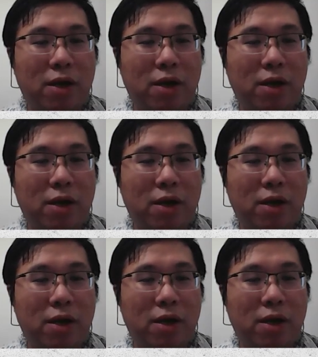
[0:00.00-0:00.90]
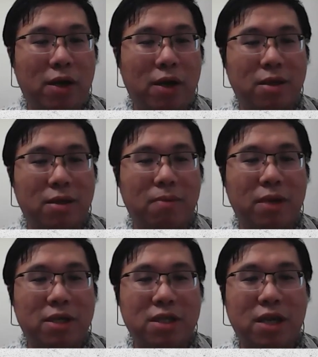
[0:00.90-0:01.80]
the
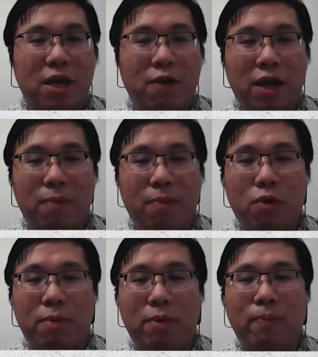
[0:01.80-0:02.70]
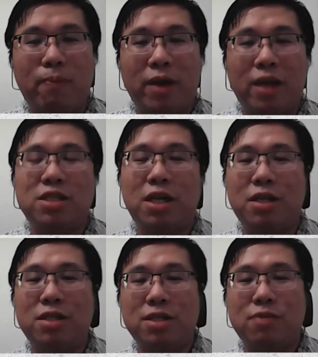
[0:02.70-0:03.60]
Malaysian healthcare problem and
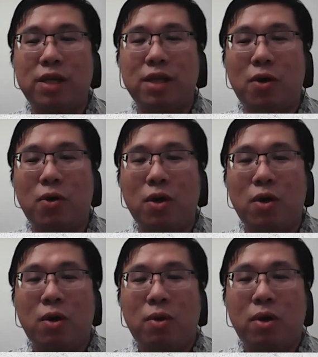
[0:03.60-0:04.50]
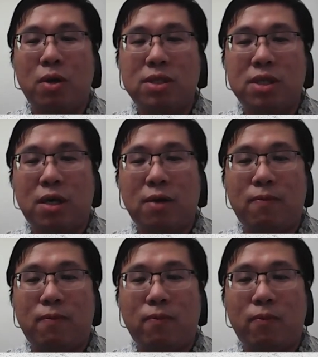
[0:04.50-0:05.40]
challenges right now, because
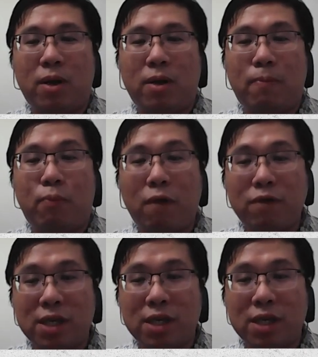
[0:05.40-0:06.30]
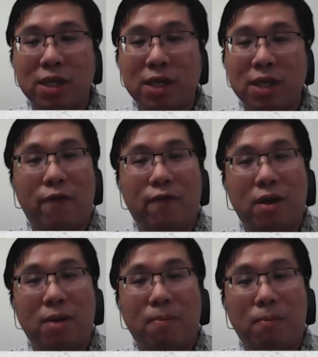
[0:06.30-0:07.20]
private sector do have
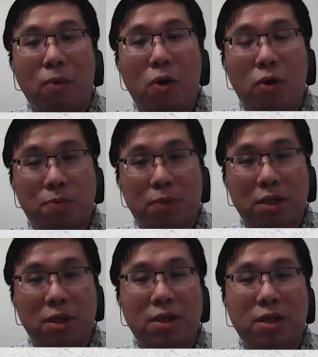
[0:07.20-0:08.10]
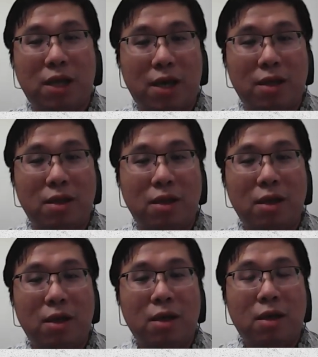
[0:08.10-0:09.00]
more hospital than
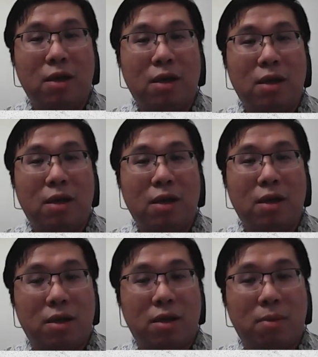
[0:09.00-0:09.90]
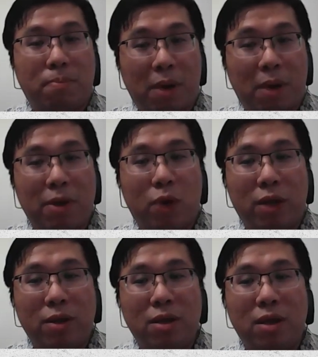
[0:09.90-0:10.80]
the public
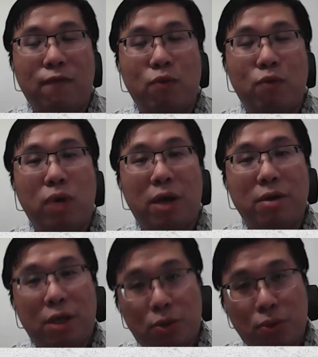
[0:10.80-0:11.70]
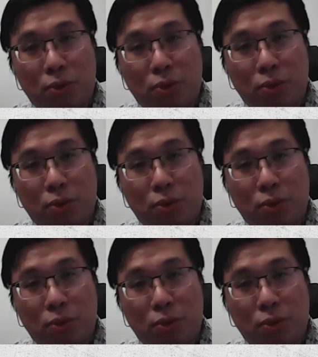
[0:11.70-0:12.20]
one. They have 202